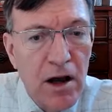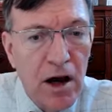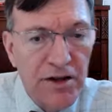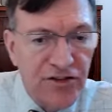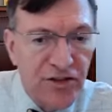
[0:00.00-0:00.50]

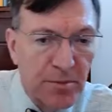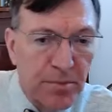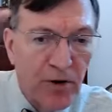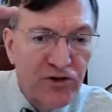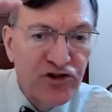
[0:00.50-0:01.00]
cuts the
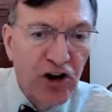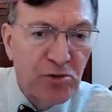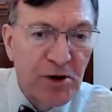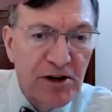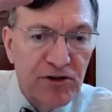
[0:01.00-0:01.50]

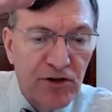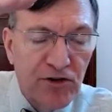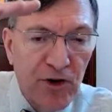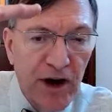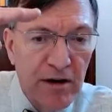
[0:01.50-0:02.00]
post-judgment
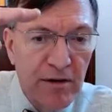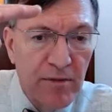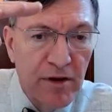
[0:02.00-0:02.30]
interest rate